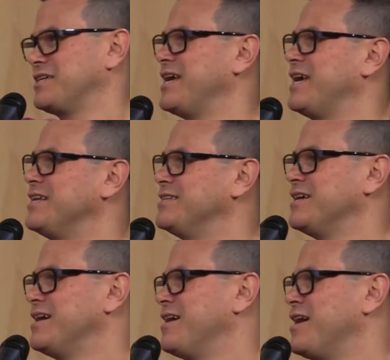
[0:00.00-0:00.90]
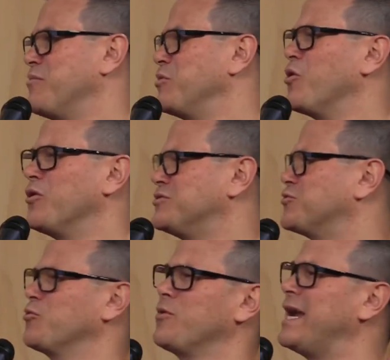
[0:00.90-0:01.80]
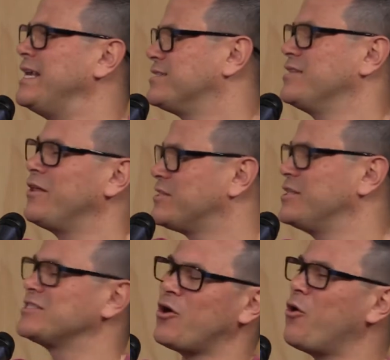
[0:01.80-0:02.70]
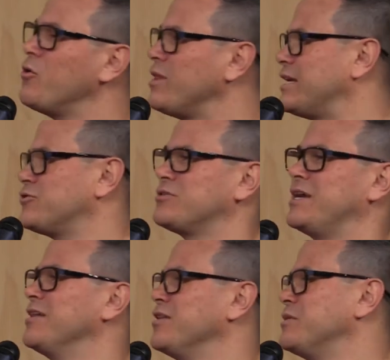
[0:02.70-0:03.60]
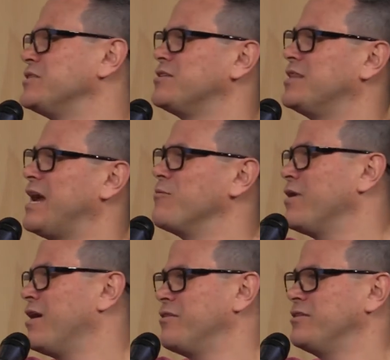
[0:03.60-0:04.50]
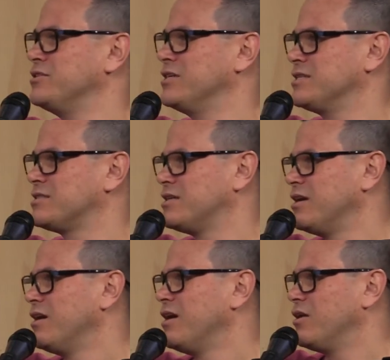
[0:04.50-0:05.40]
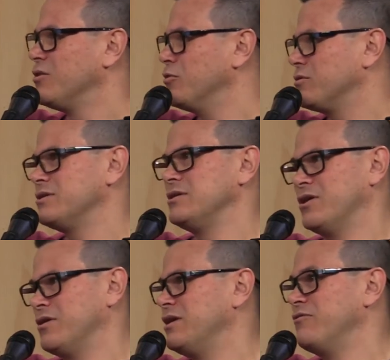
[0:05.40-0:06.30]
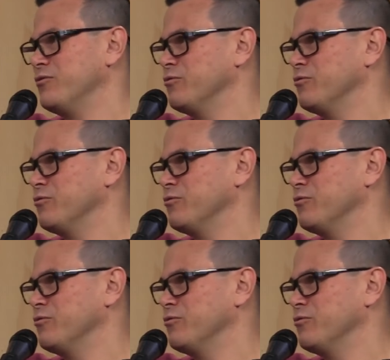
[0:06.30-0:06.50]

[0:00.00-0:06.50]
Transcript: and God's grace, and so there's a whole extra element to that rather than just, look, if you